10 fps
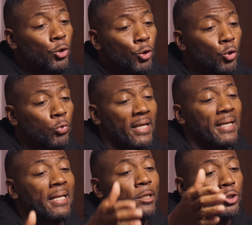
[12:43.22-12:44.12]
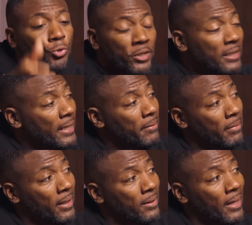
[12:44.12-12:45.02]
knew that he could treat that
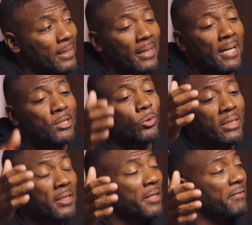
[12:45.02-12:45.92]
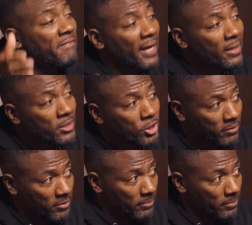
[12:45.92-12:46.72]
man like that, so he took advantage of him.